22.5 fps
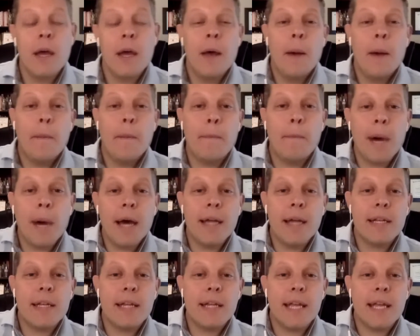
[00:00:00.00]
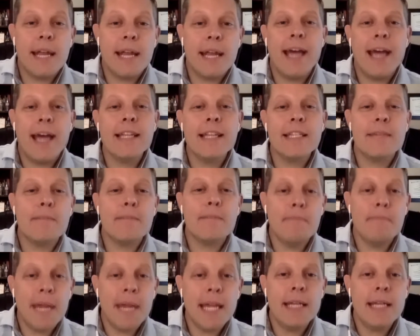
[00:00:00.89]
but it has to
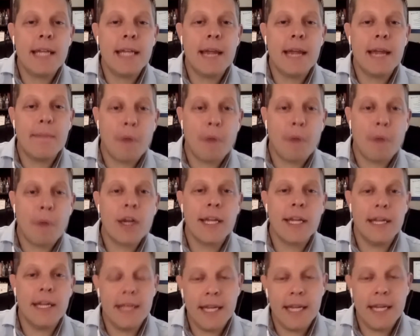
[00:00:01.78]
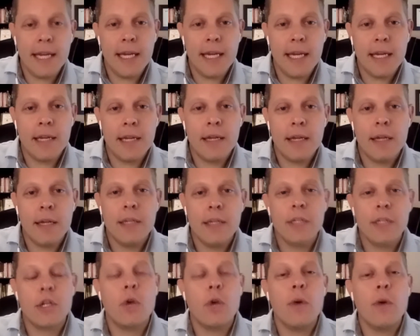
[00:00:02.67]
meet a market need.
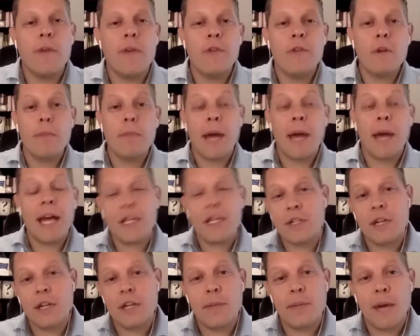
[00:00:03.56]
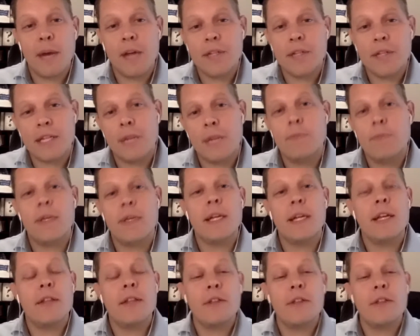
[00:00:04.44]
So if you're passionate about
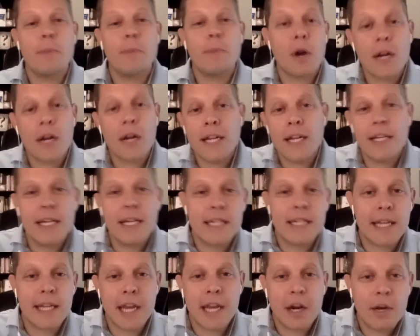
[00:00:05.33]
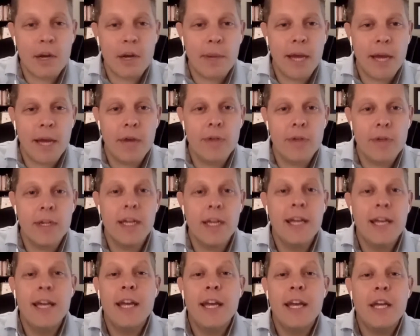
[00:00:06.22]
something that the market doesn't care about,
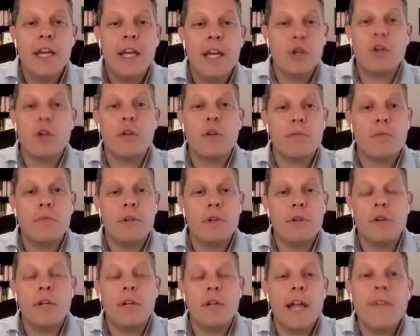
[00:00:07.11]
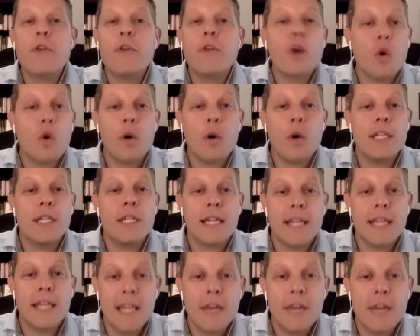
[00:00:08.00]
you're you're never going to
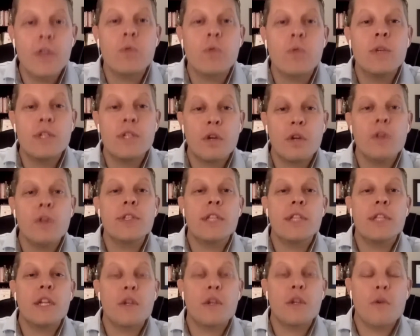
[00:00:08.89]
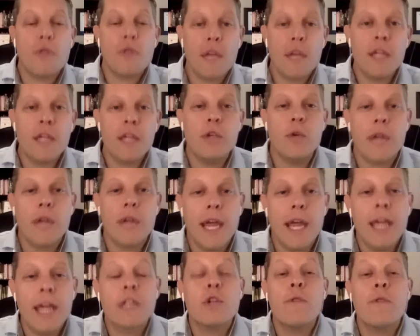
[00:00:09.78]
get the results that you think you
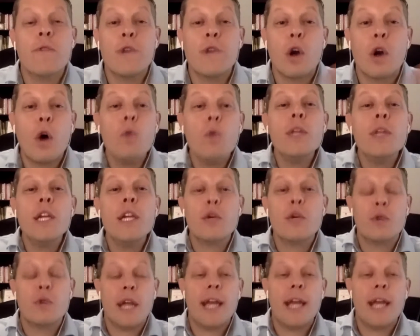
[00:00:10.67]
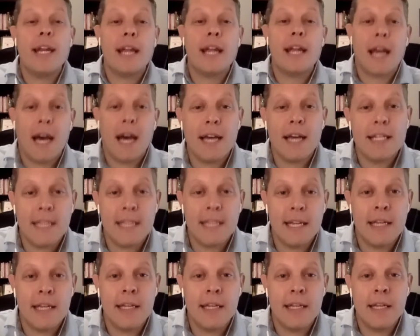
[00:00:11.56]
can. So if you're only creating
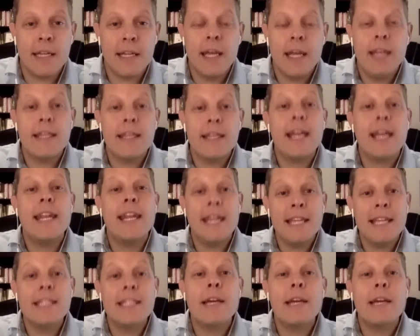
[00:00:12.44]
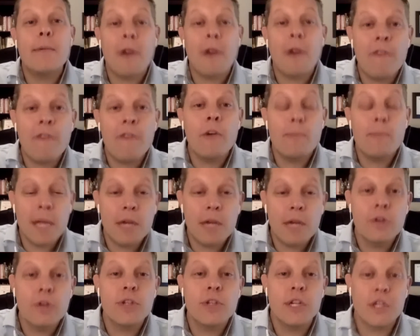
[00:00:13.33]
content that is of, of
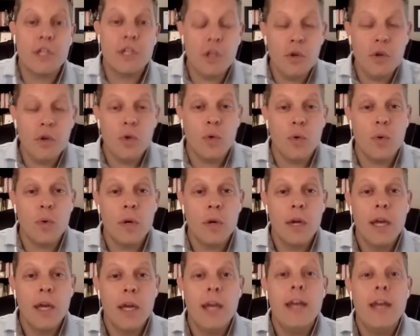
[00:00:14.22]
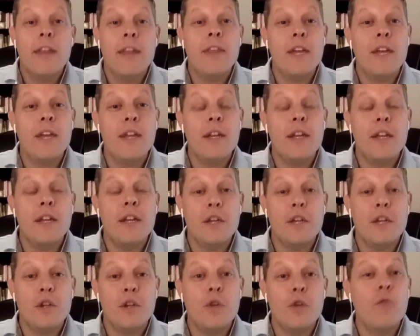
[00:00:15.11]
appeal to you, then
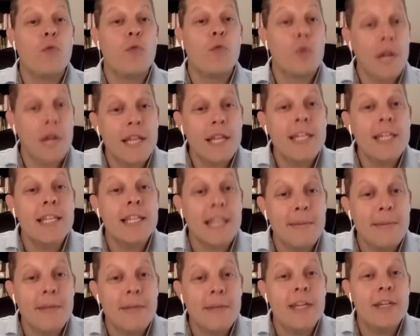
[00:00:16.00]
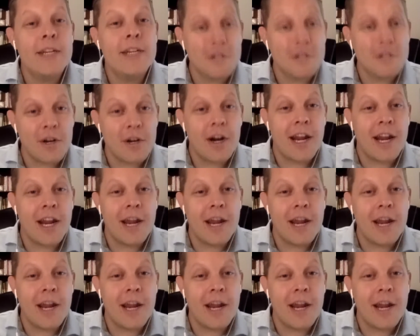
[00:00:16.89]
you've really limited your target